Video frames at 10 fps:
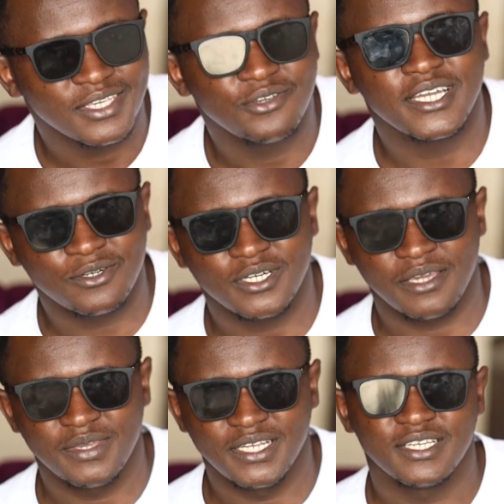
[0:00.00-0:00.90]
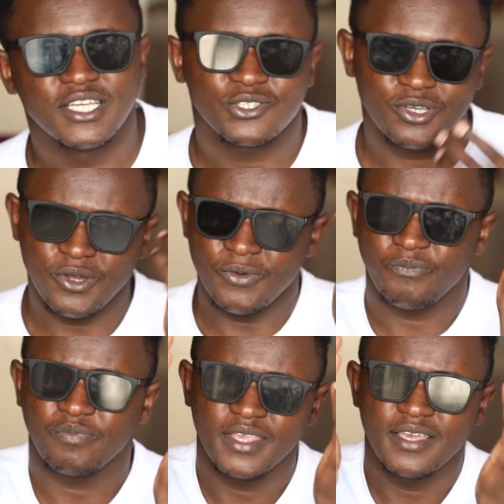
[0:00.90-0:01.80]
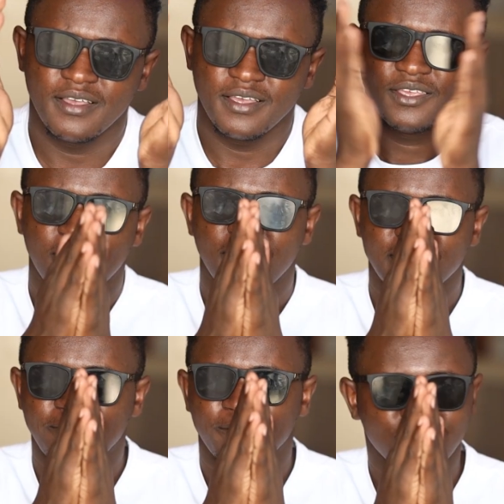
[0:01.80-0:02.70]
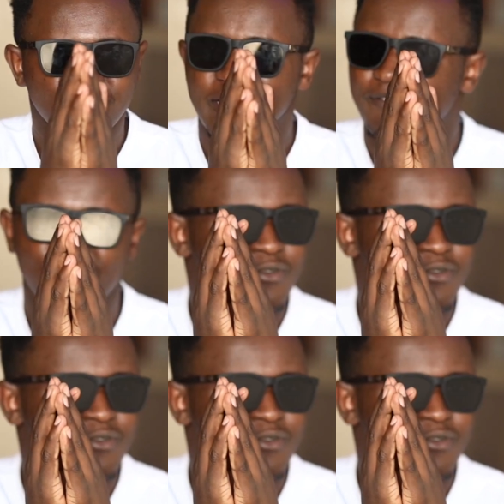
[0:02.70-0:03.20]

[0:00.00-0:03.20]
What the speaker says: You get what I mean? So, as a photographer,